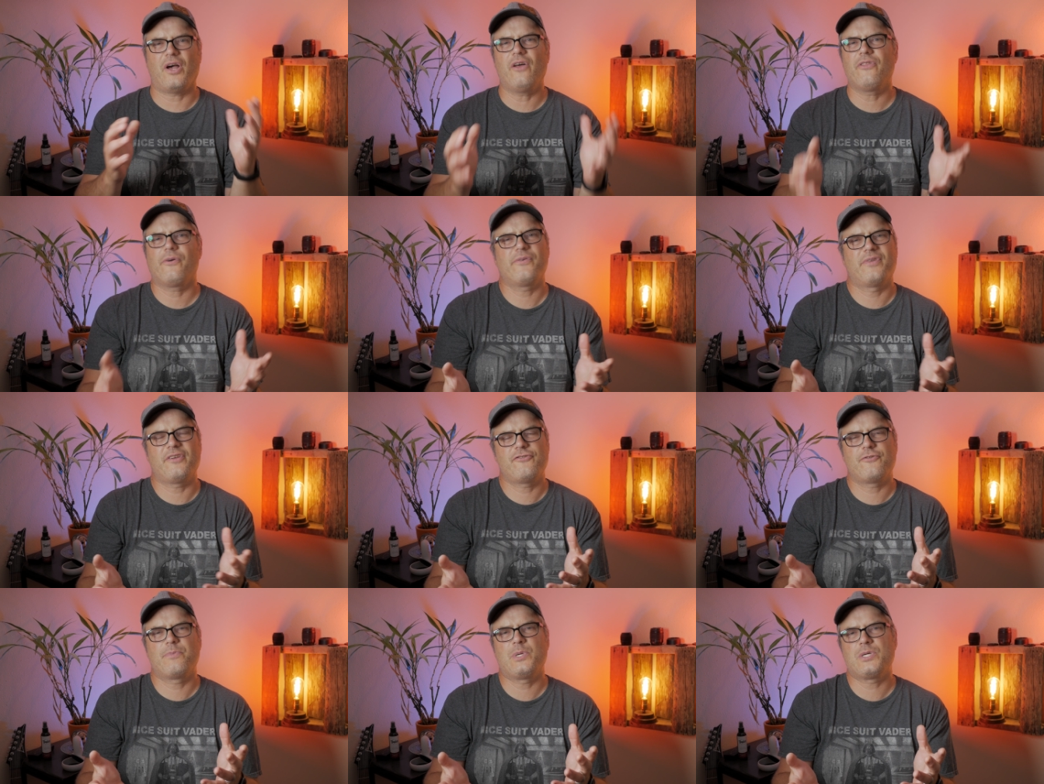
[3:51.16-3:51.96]
other
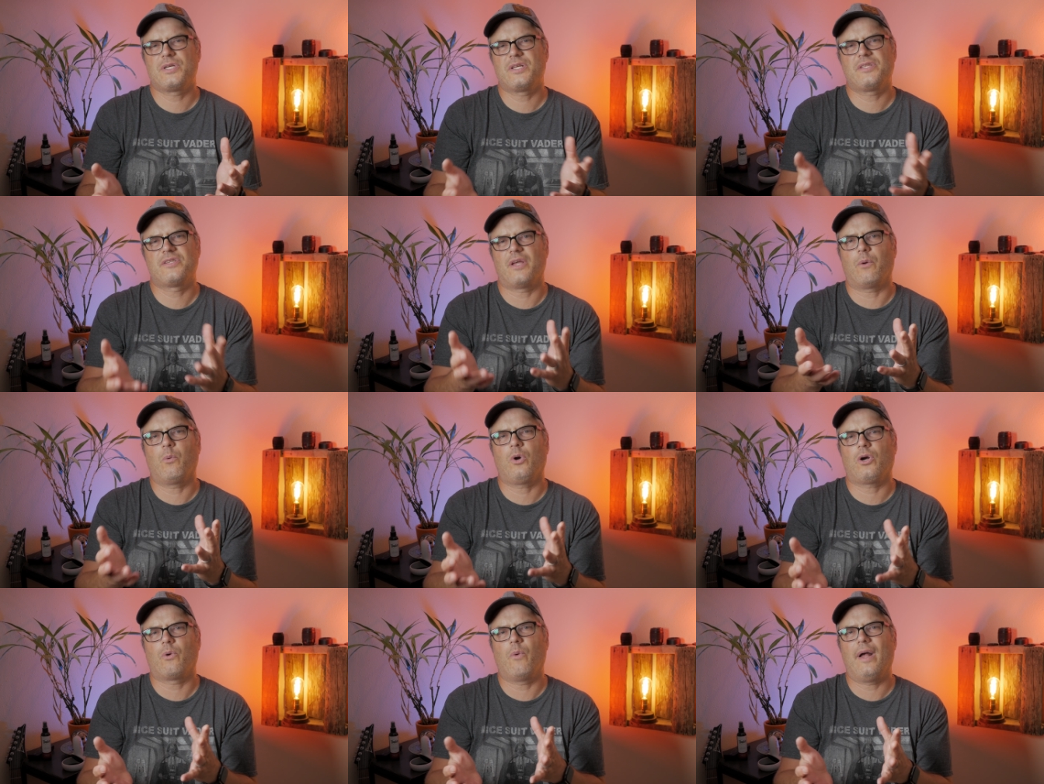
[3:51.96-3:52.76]
distributions that
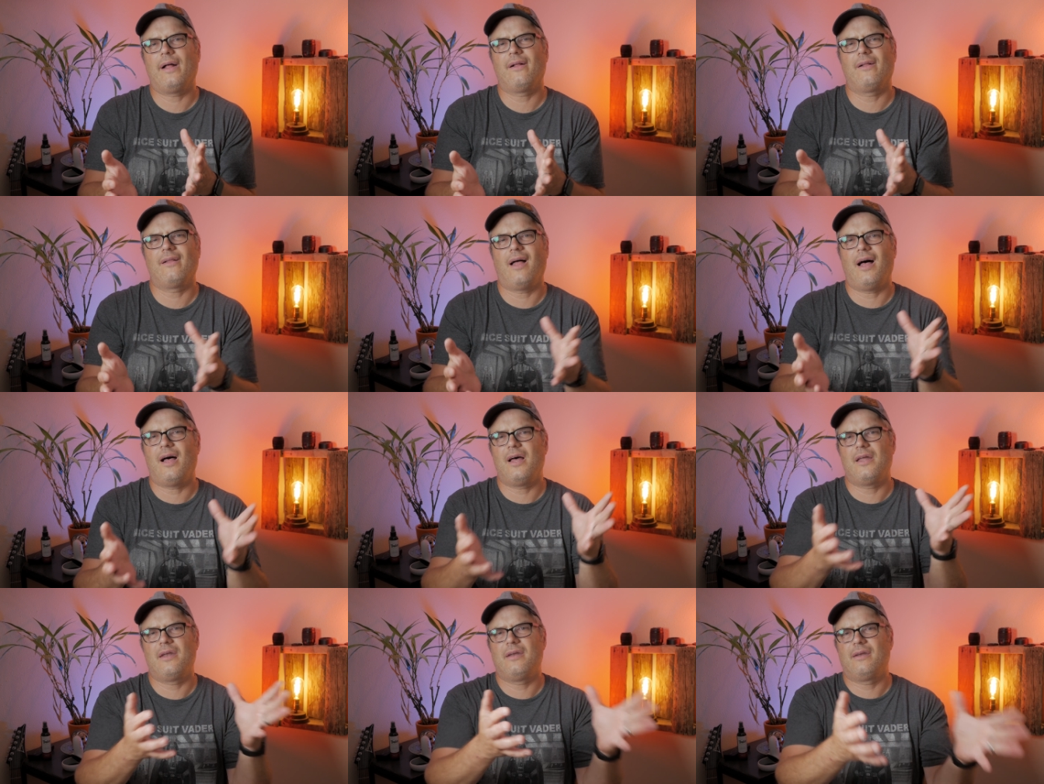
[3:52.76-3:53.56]
work well
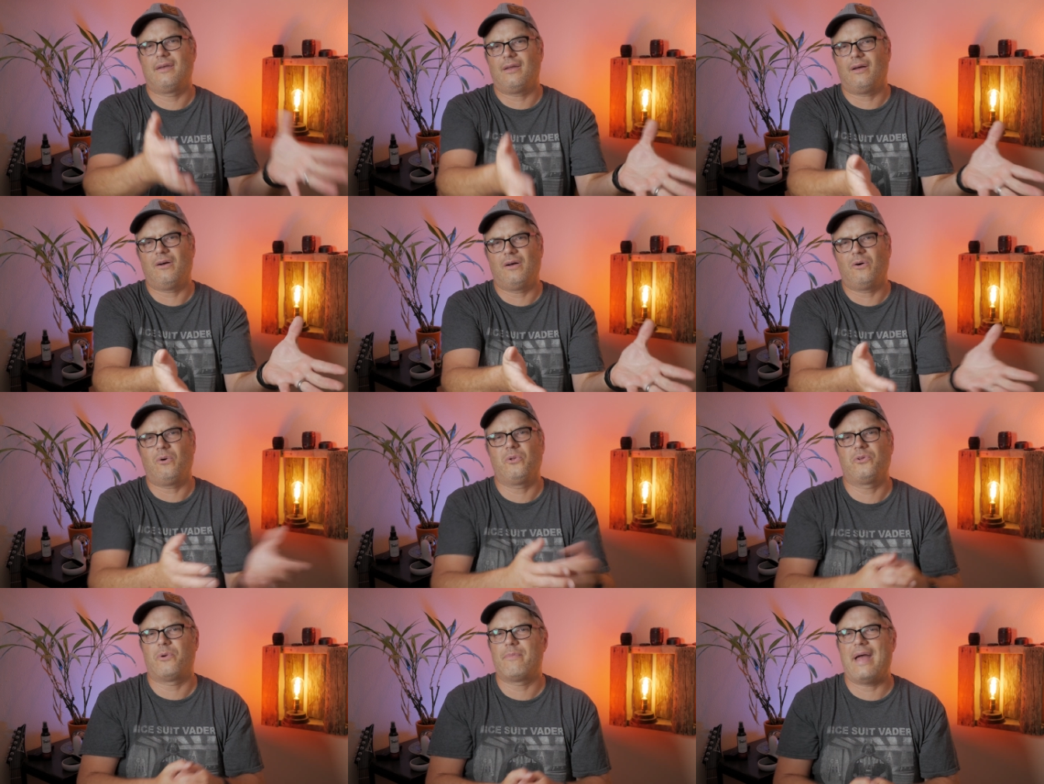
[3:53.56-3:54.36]
on
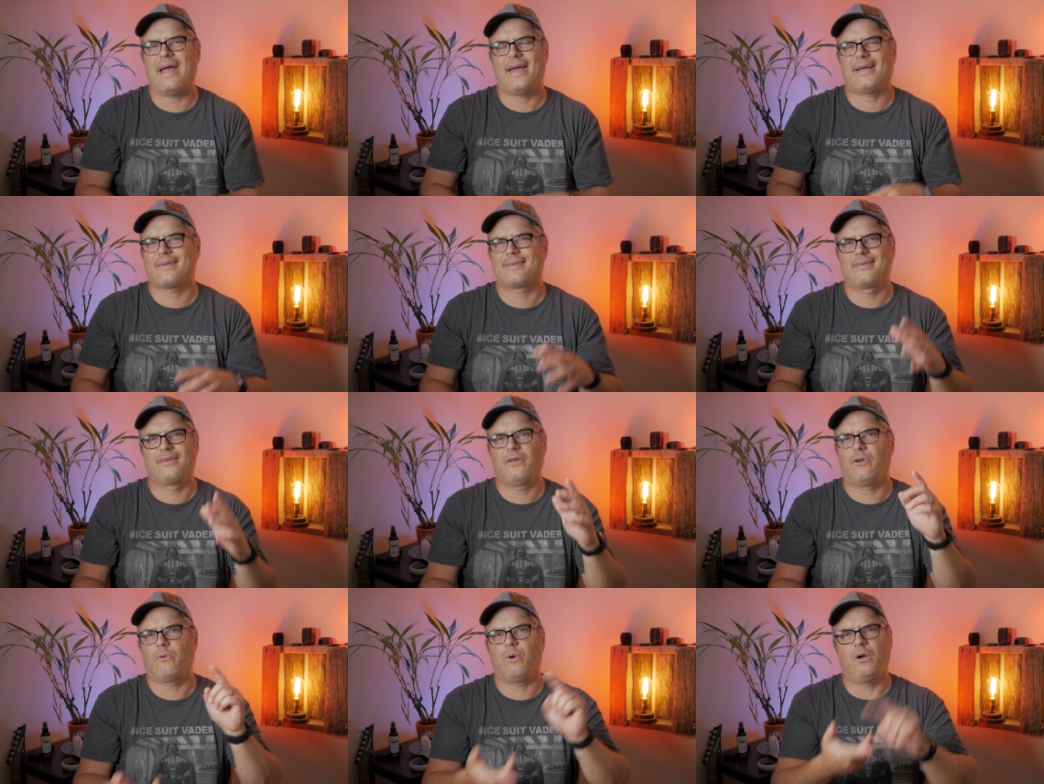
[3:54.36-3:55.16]
older Macs,
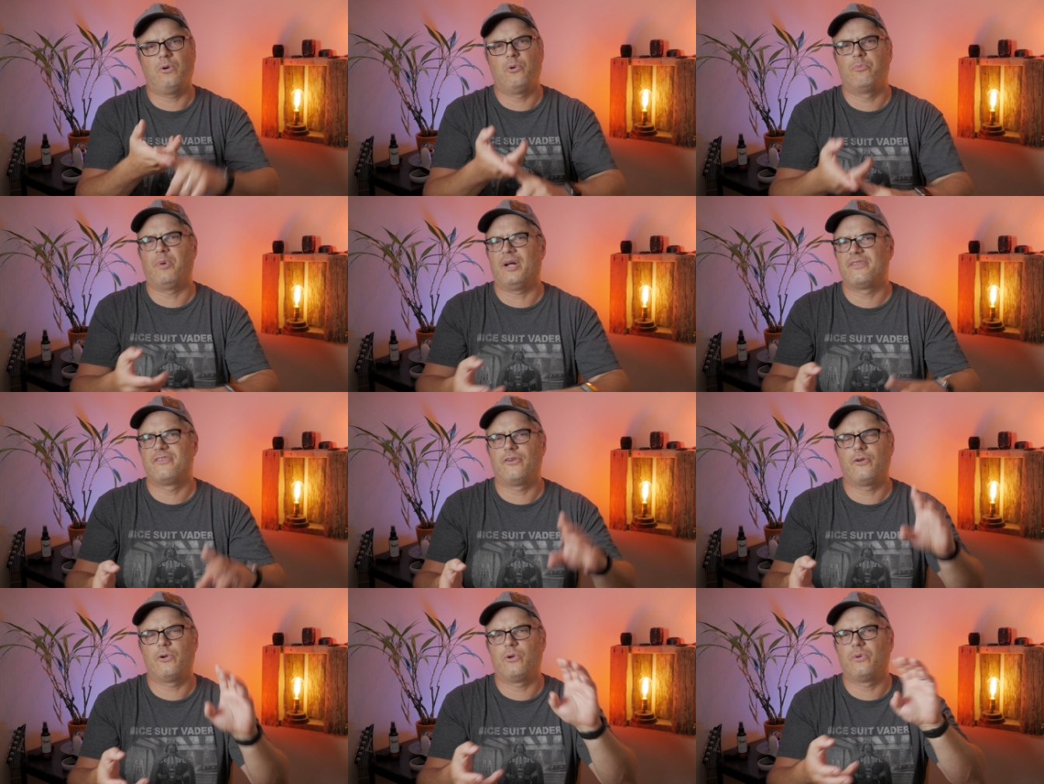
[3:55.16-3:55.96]

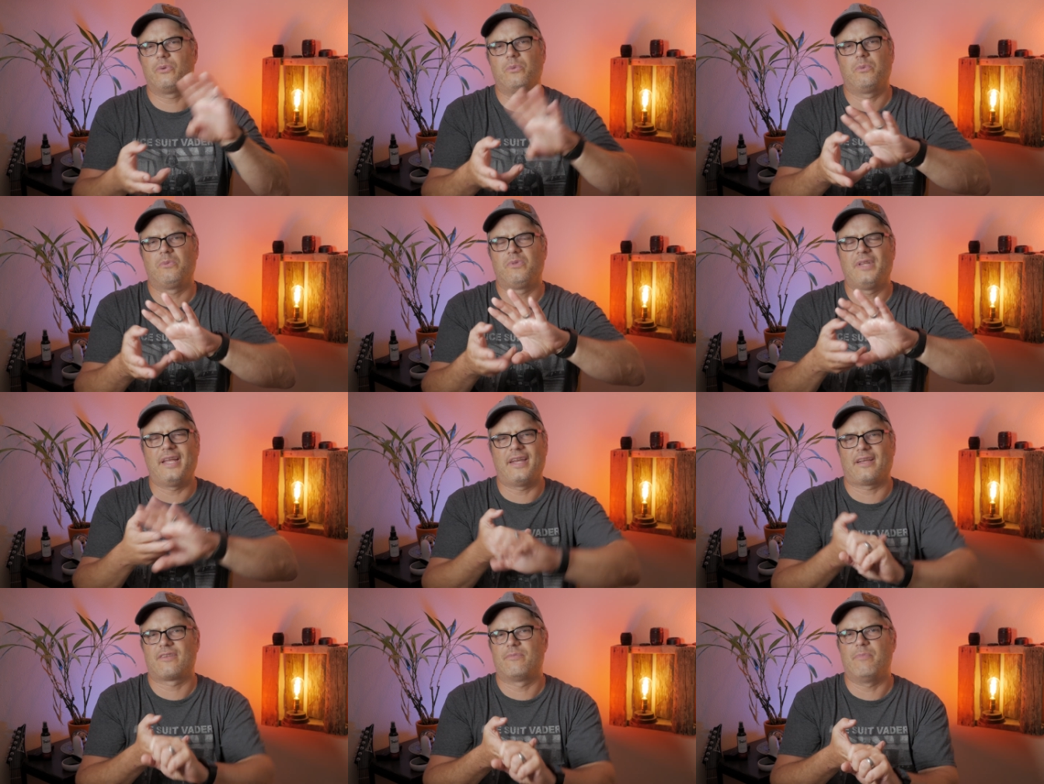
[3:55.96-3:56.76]
Ubuntu,
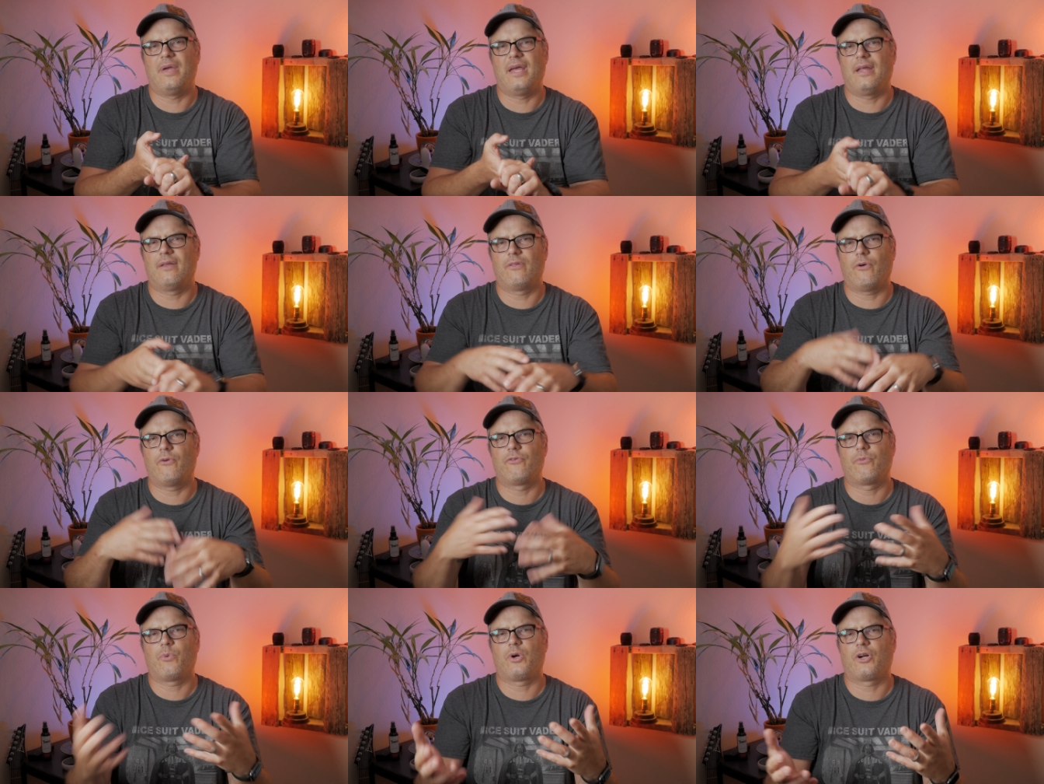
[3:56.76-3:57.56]
Linux Mint,
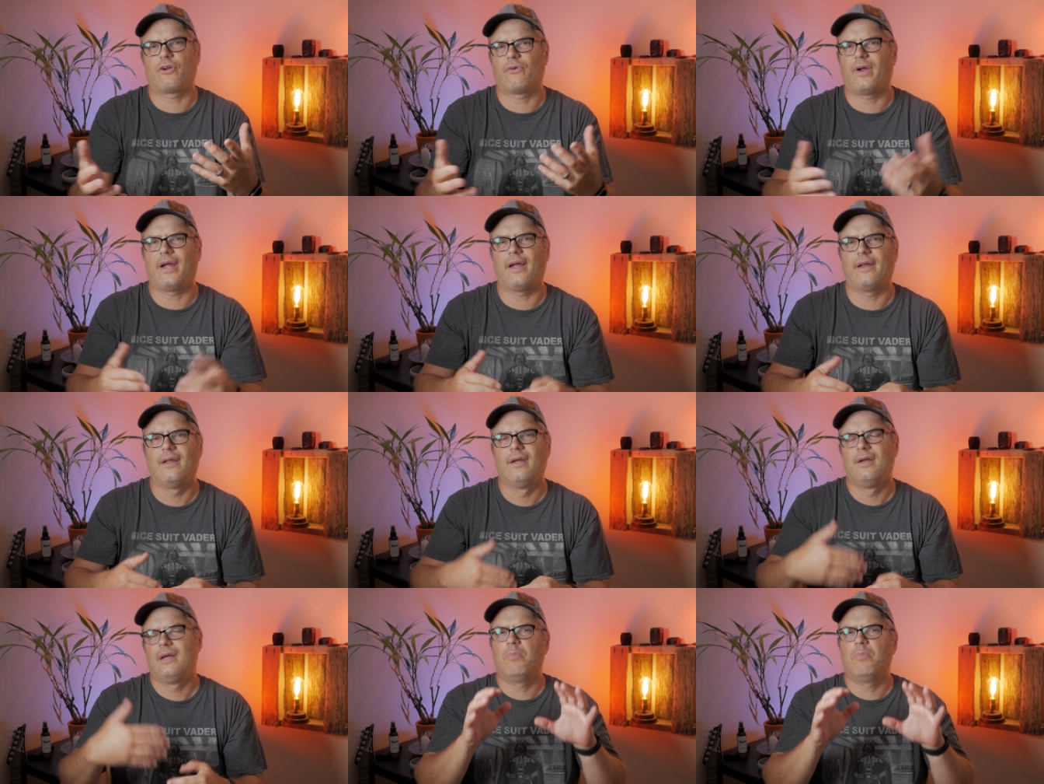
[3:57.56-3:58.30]
those work great.